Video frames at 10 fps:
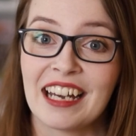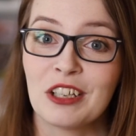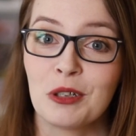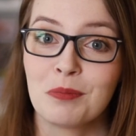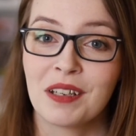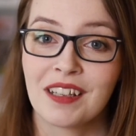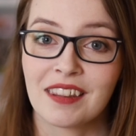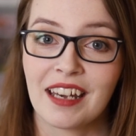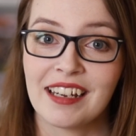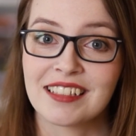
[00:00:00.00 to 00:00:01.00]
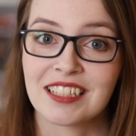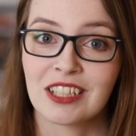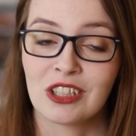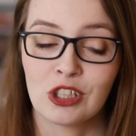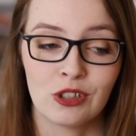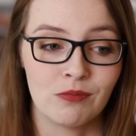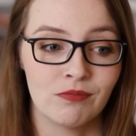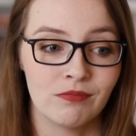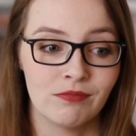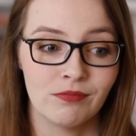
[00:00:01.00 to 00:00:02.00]
I hope that
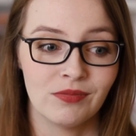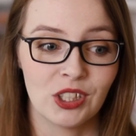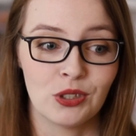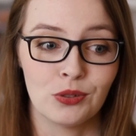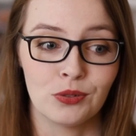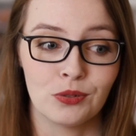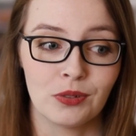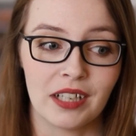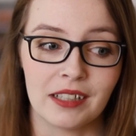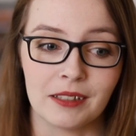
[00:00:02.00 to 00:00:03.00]
you